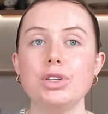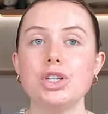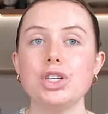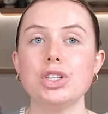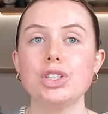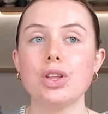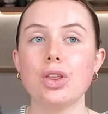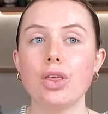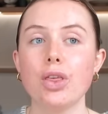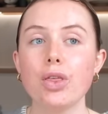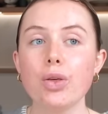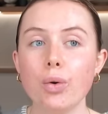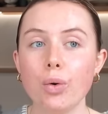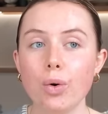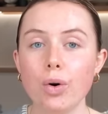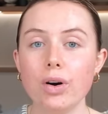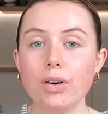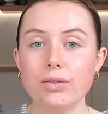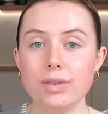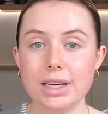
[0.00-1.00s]
But just the
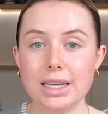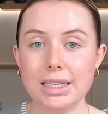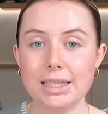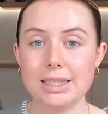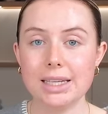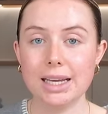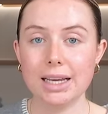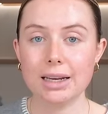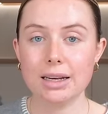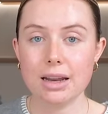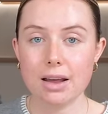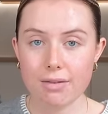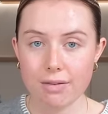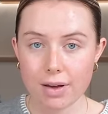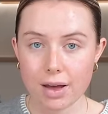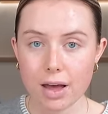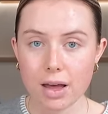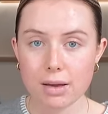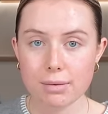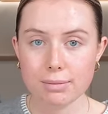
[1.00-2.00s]
thought of eating
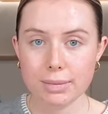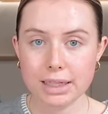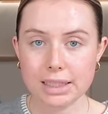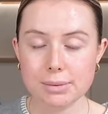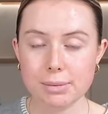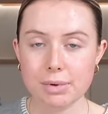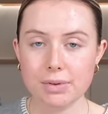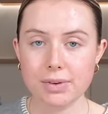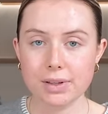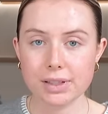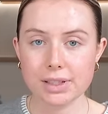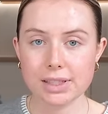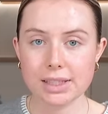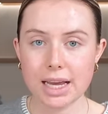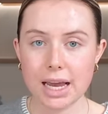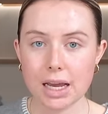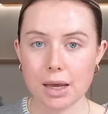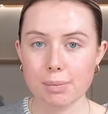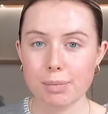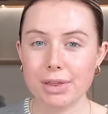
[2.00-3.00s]
liver makes me feel
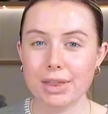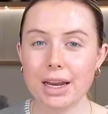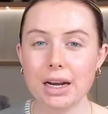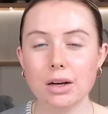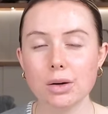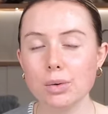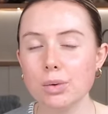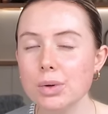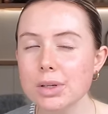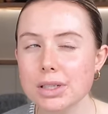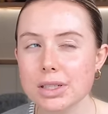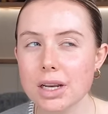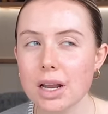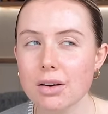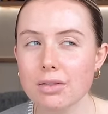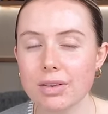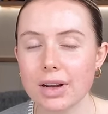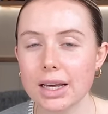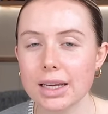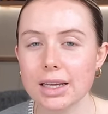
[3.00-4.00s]
sick. But then I always
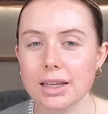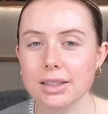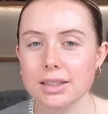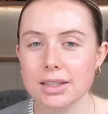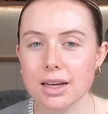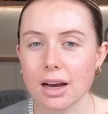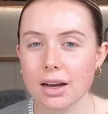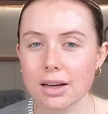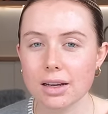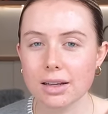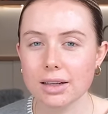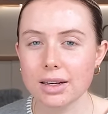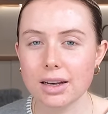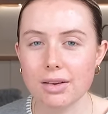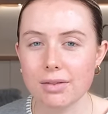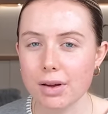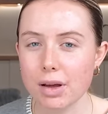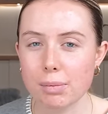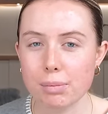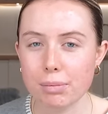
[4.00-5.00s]
love like duck
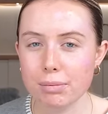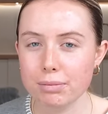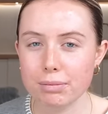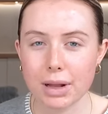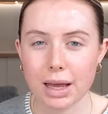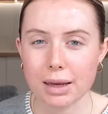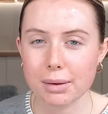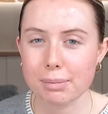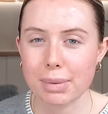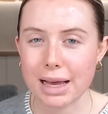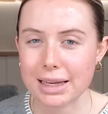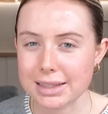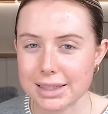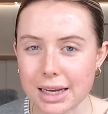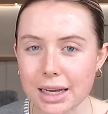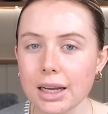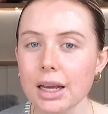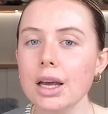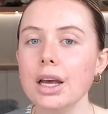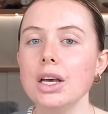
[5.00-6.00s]
liver, like
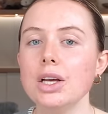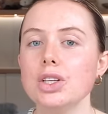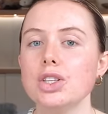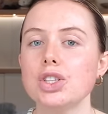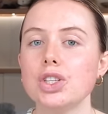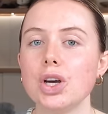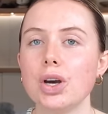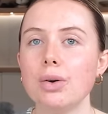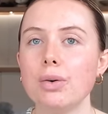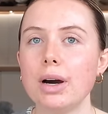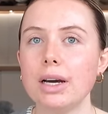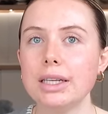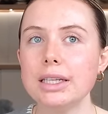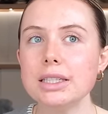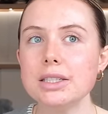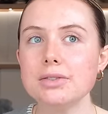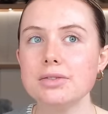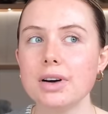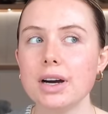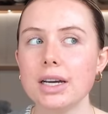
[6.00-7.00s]
pate. So I
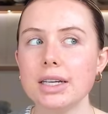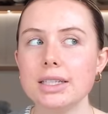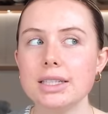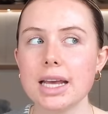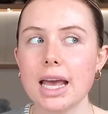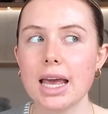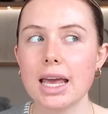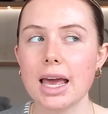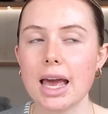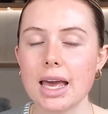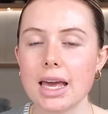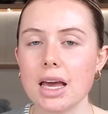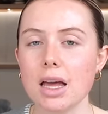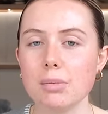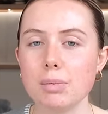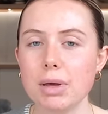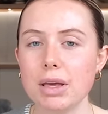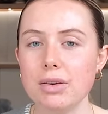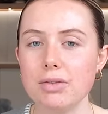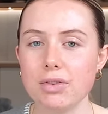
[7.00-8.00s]
need to find a
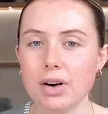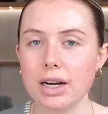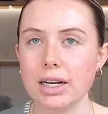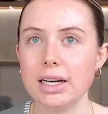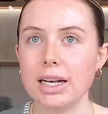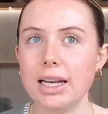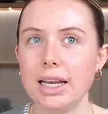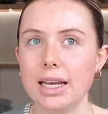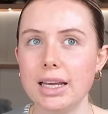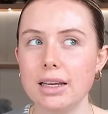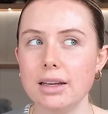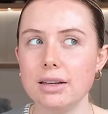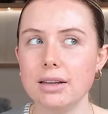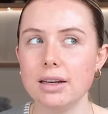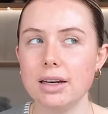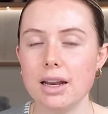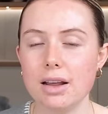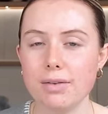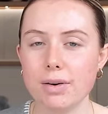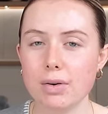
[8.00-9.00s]
AIP friendly
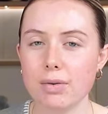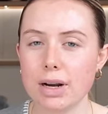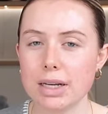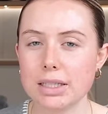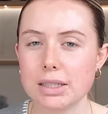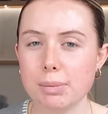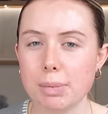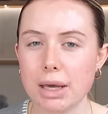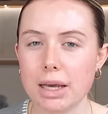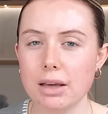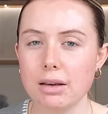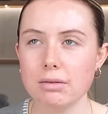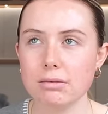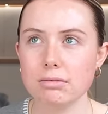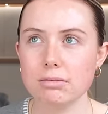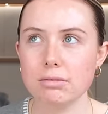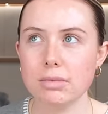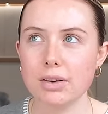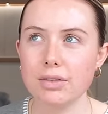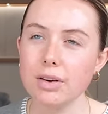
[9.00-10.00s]
liver recipe.
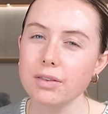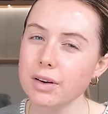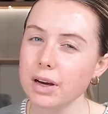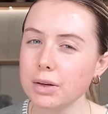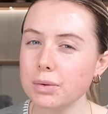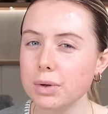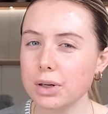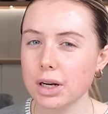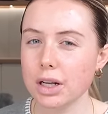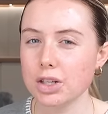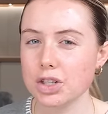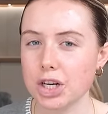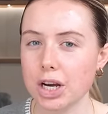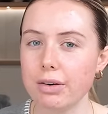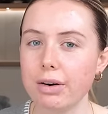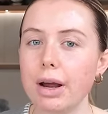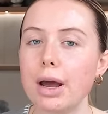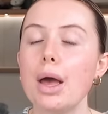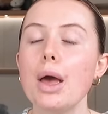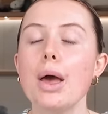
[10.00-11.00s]
If I find one, I'll
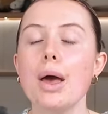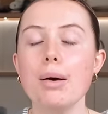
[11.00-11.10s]
share it.